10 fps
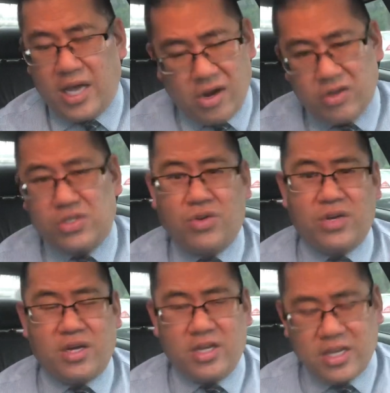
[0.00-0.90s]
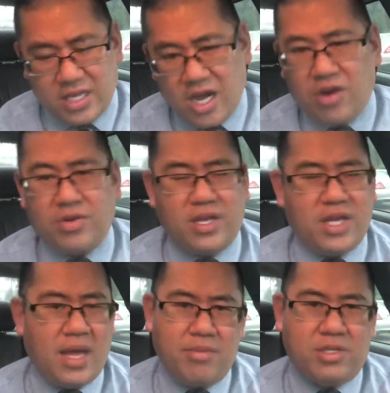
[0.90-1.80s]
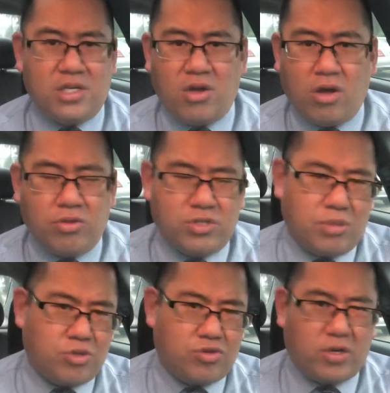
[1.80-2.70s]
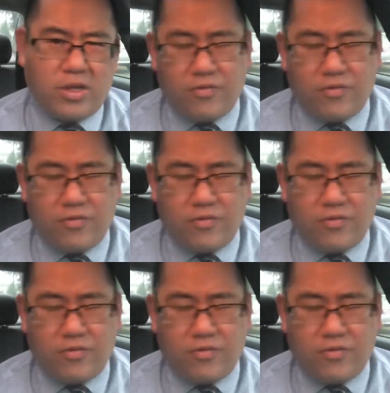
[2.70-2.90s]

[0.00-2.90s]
Arizona, Calgary, Edmonton, all those teams are struggling.